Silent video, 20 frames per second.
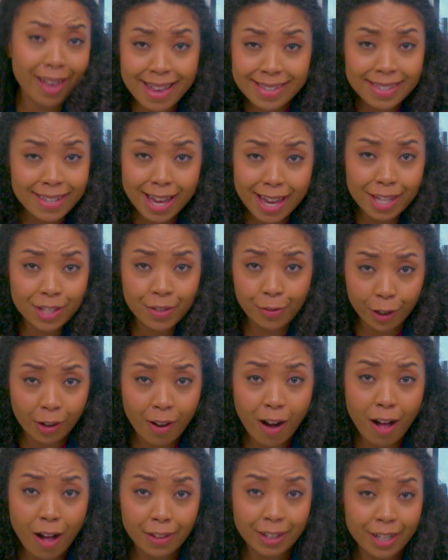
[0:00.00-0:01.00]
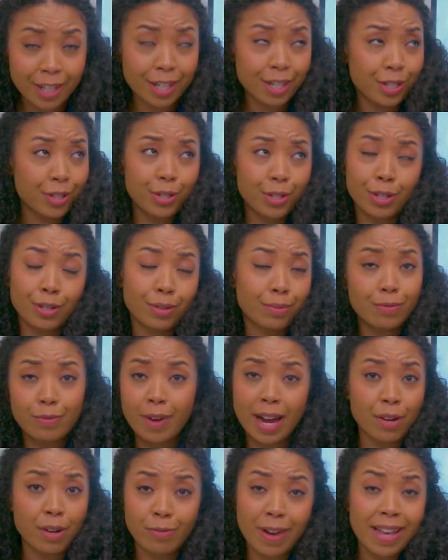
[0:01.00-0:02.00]
essays for college or
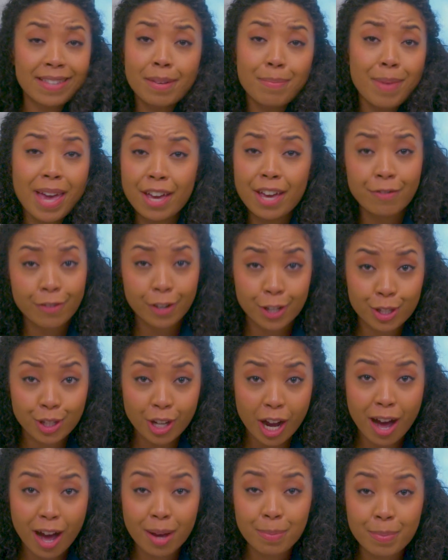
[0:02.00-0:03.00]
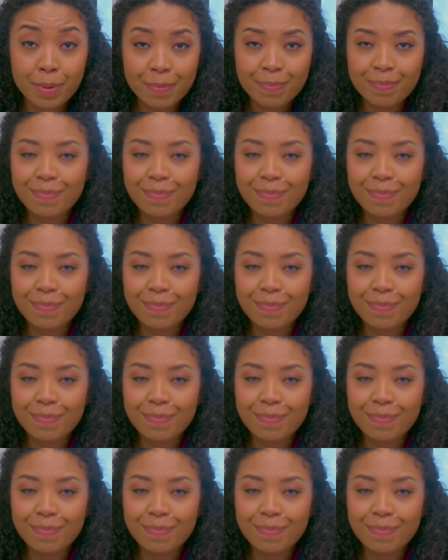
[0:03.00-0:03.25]
write a resume for a job,